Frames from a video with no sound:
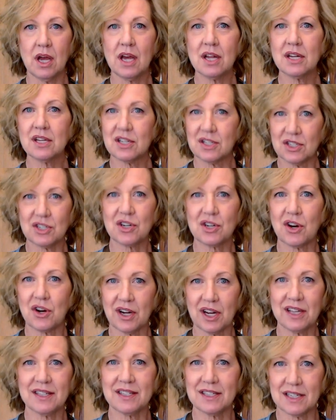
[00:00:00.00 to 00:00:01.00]
to start
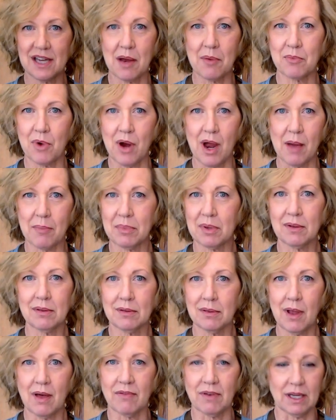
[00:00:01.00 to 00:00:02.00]
a stem wrap?
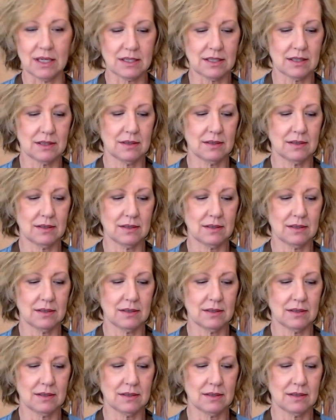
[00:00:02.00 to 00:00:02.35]
Love it.